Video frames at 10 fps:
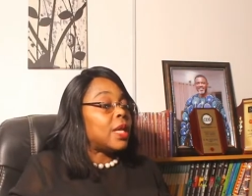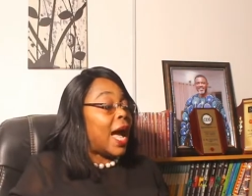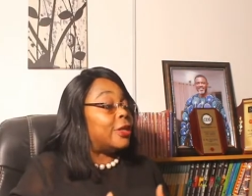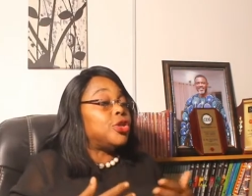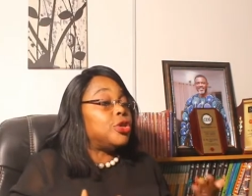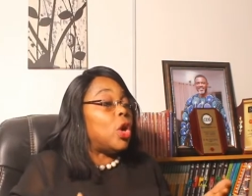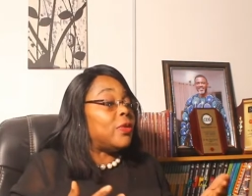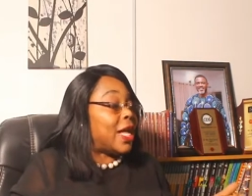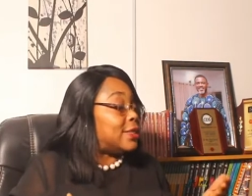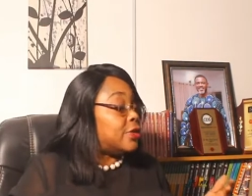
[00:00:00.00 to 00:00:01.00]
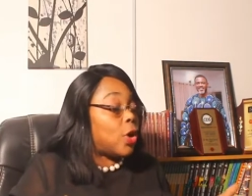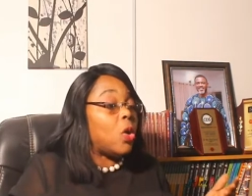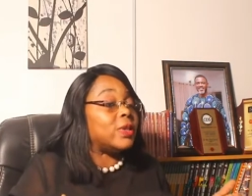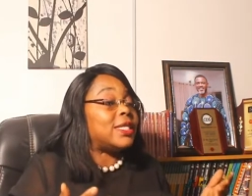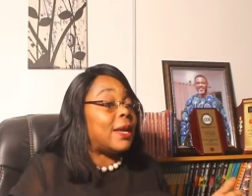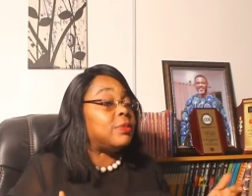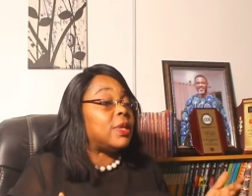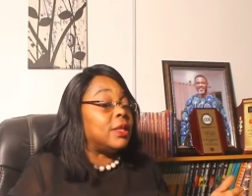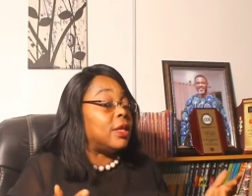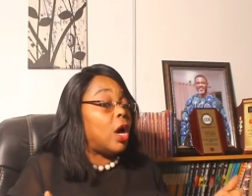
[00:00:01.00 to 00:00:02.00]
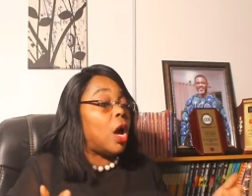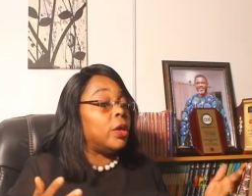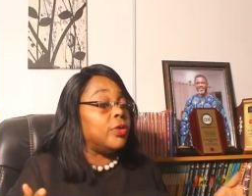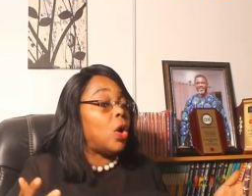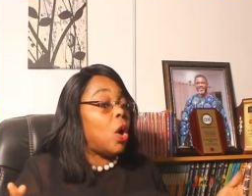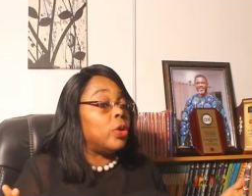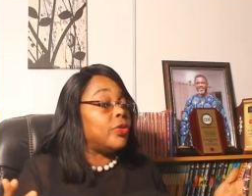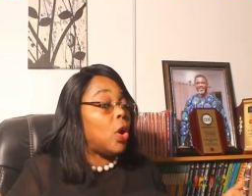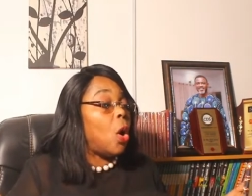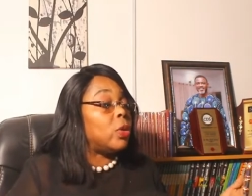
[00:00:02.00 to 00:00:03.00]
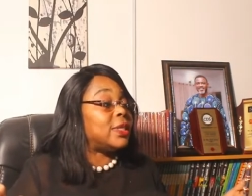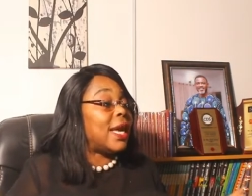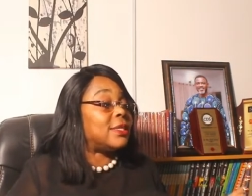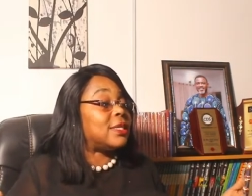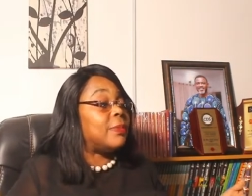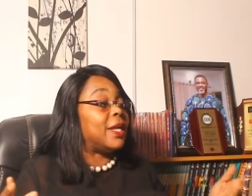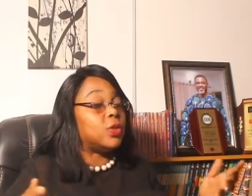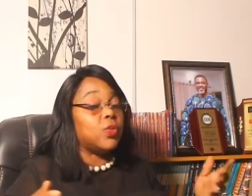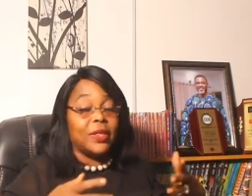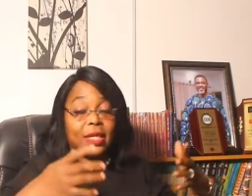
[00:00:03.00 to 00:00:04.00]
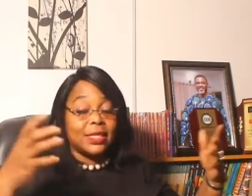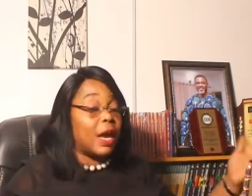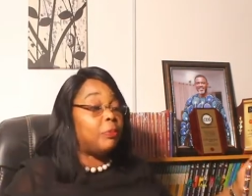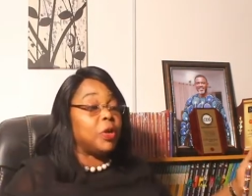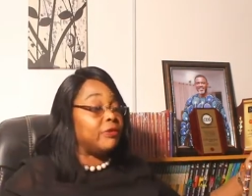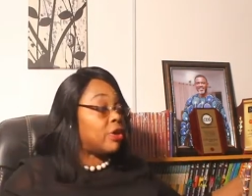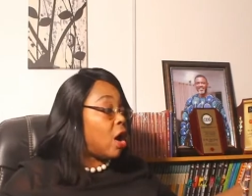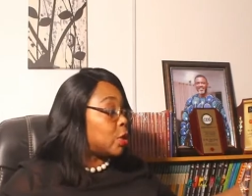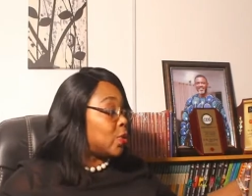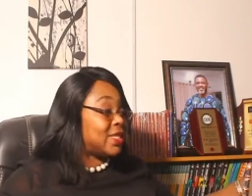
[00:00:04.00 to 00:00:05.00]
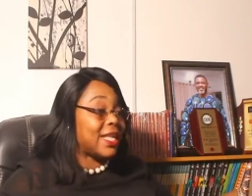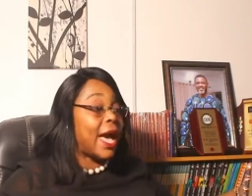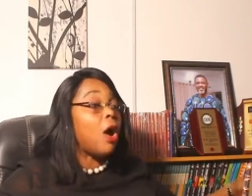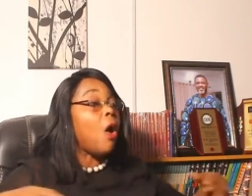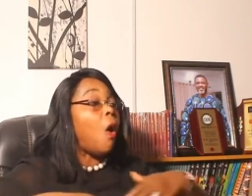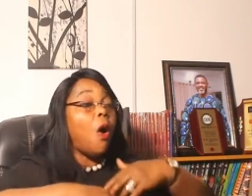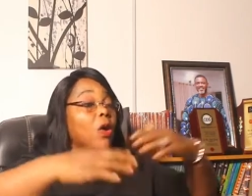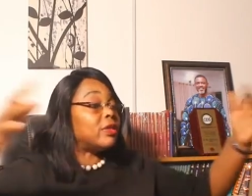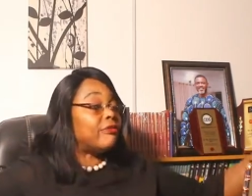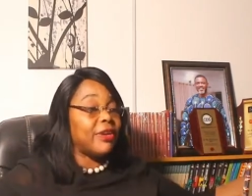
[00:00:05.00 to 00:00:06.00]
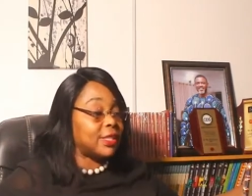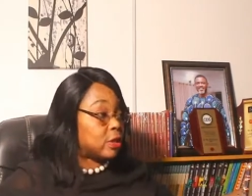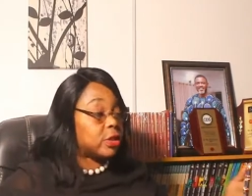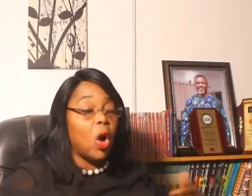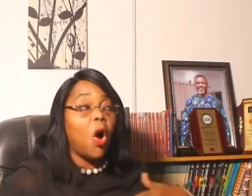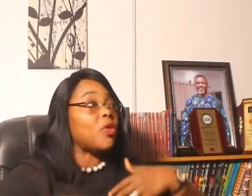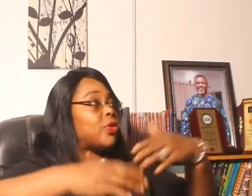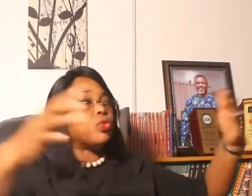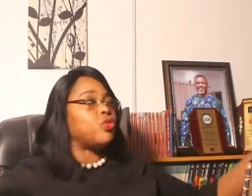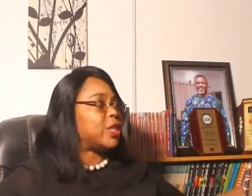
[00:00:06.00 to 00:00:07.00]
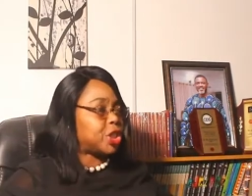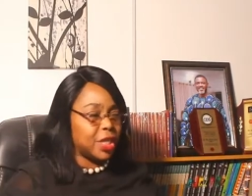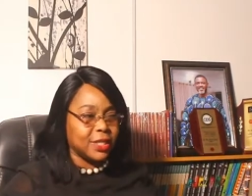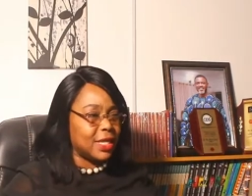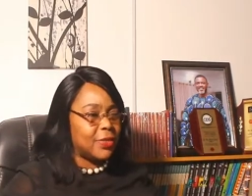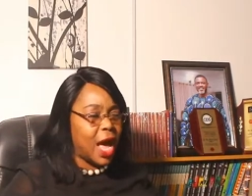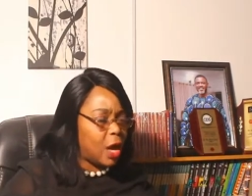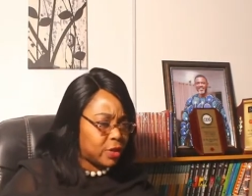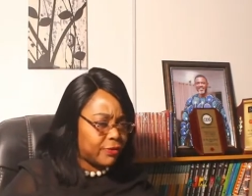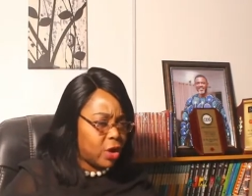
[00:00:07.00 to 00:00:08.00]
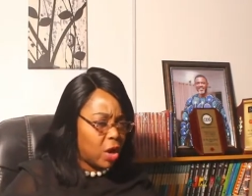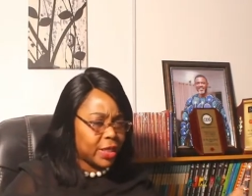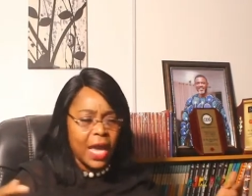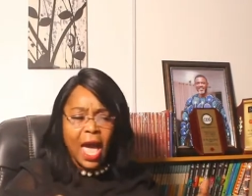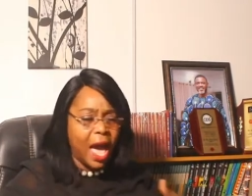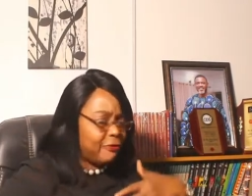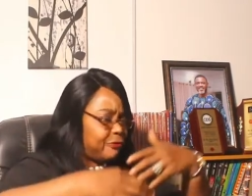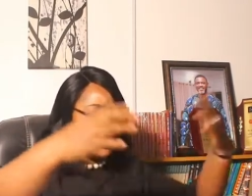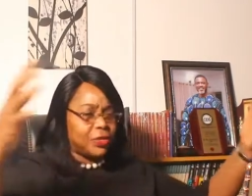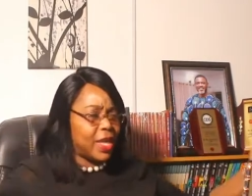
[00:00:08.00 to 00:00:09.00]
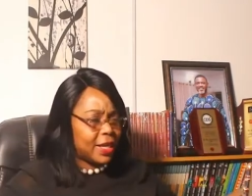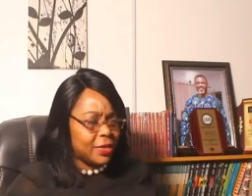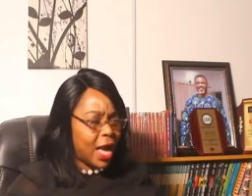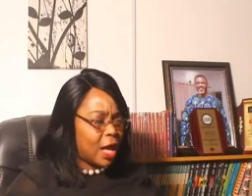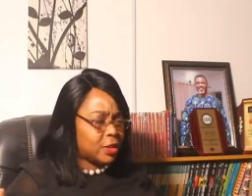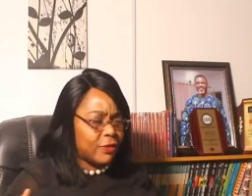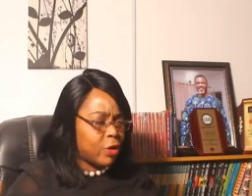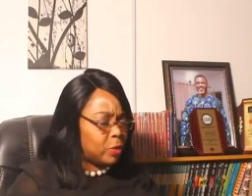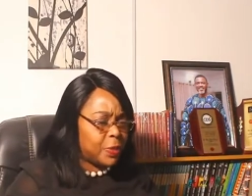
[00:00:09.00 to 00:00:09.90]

And you know that in the old temp, in the in the on the Old Testament, when the temple of God was there, all the vessels, all the riches in the house of God, everything in the house of God